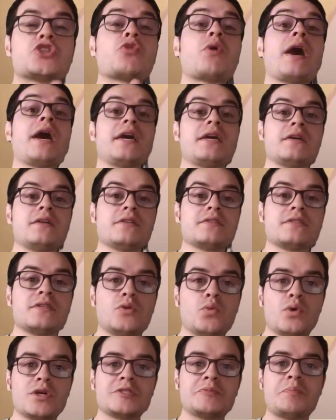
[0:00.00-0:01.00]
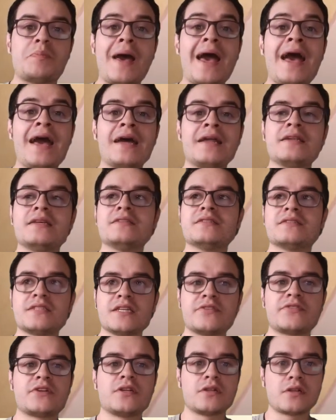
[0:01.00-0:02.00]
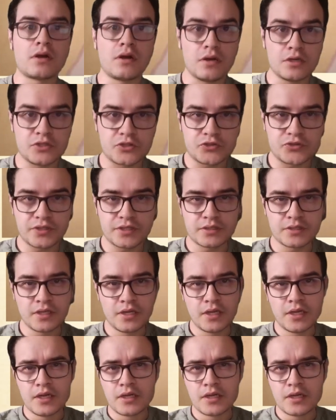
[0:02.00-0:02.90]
trials and was banned in several countries.